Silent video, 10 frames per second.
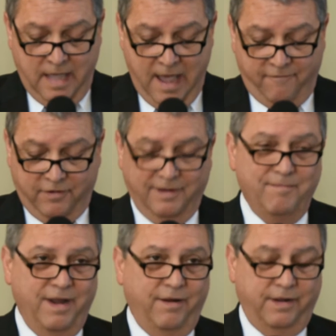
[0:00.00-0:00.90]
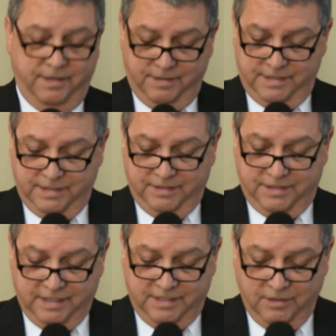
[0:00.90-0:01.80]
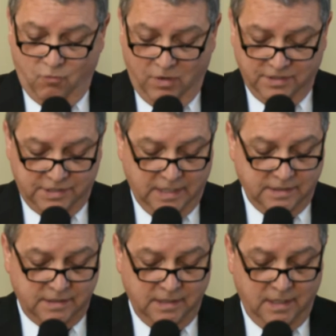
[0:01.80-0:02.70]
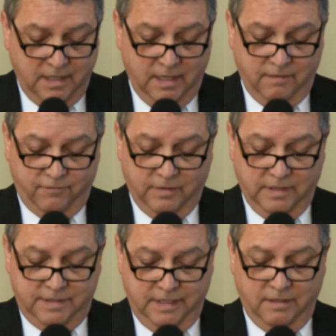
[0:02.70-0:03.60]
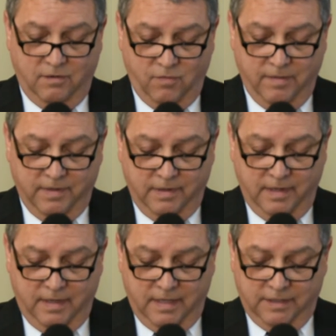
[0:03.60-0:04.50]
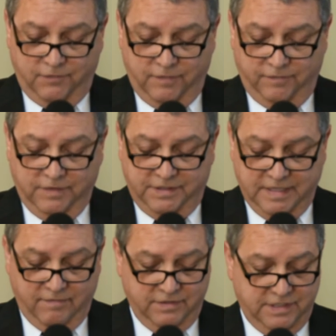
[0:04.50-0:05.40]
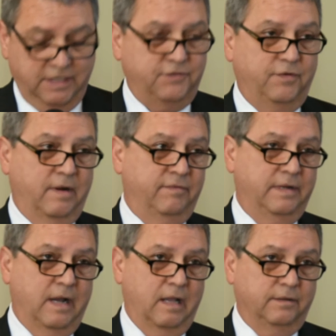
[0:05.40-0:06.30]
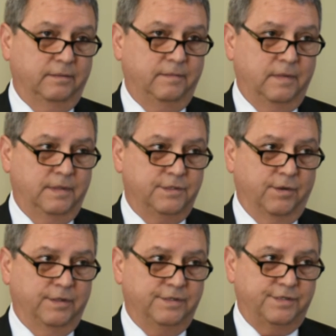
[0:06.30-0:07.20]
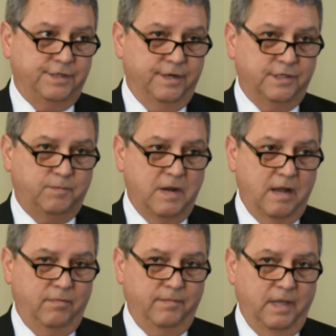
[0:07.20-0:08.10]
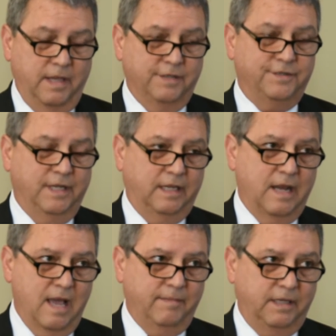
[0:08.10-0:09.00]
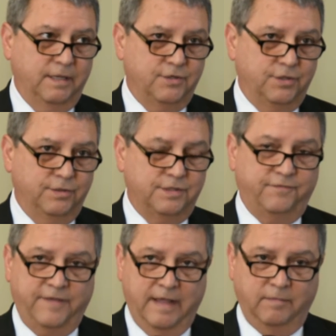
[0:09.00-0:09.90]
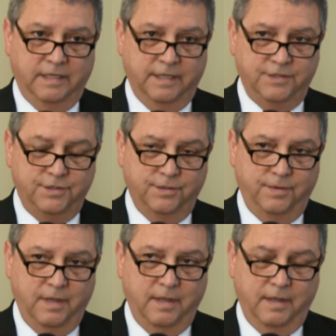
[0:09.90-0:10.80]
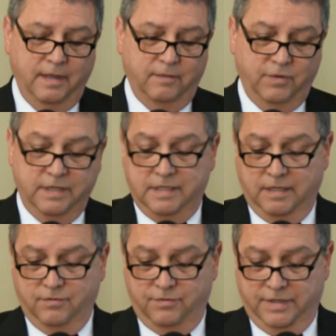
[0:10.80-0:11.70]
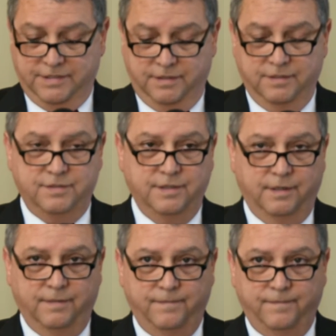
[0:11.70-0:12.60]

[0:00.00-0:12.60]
African Americans, it's 61 cents, and for Latino women, it's 57 cents for every dollar. So it is a serious problem. It's an economic issue. It's a family issue, and we intend to address it this year.